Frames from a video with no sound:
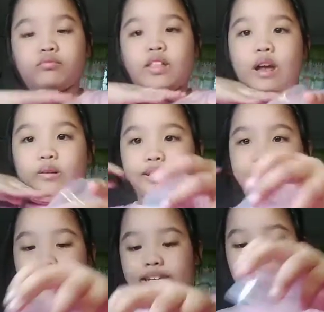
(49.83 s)
Our
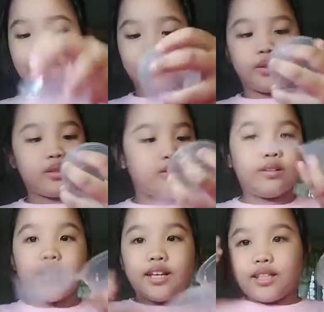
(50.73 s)
slime.
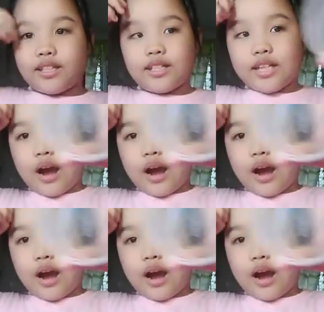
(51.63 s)
This is